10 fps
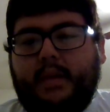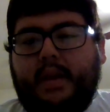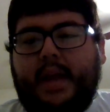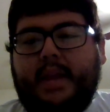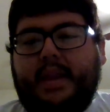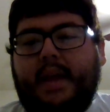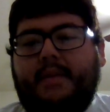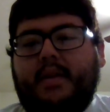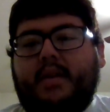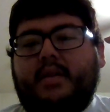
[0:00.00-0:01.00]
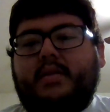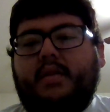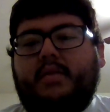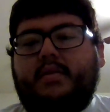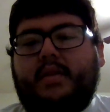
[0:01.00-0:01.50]
And David
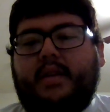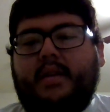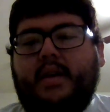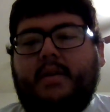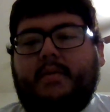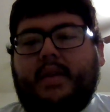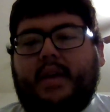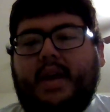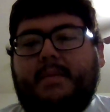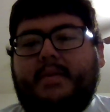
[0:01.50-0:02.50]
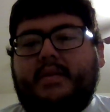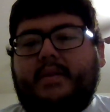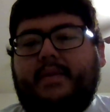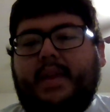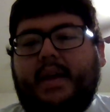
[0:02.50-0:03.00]
consulted with the captains
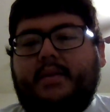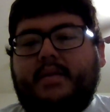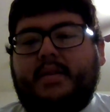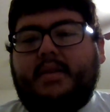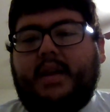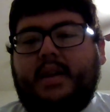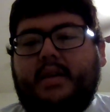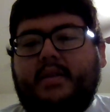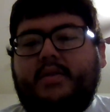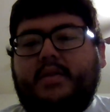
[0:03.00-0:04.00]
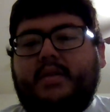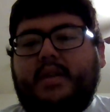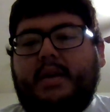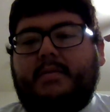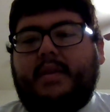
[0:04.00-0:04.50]
of thousands and hundreds,
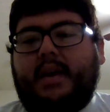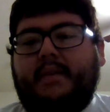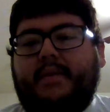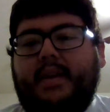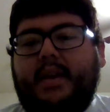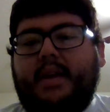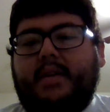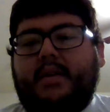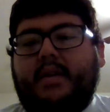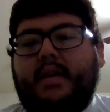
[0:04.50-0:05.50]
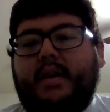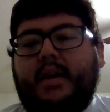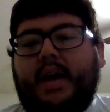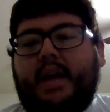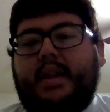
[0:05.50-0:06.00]
and with every leader.
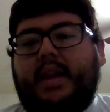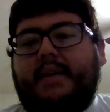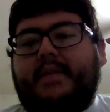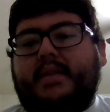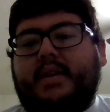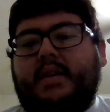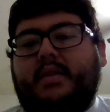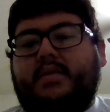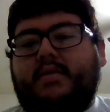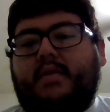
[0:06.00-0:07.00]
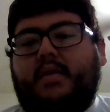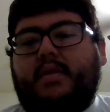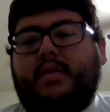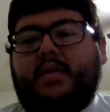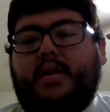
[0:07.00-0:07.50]
And David said unto
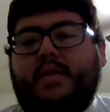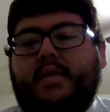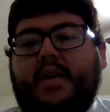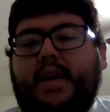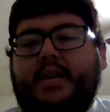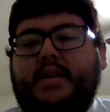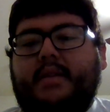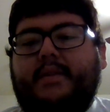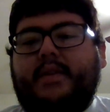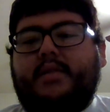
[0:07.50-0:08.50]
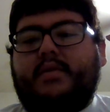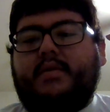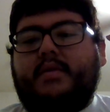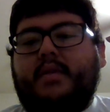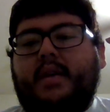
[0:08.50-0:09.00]
all the congregation of
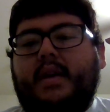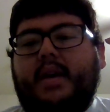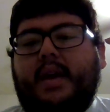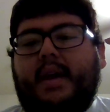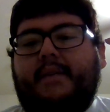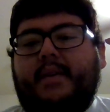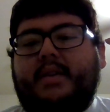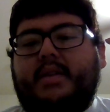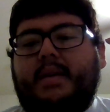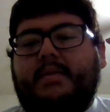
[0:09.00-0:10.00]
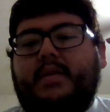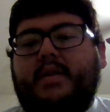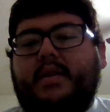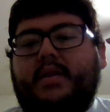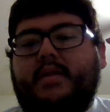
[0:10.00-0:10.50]
Israel, If it seem
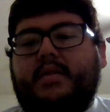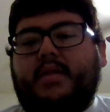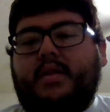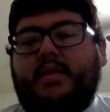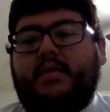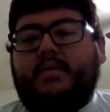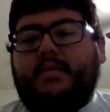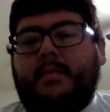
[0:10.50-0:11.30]
good unto you,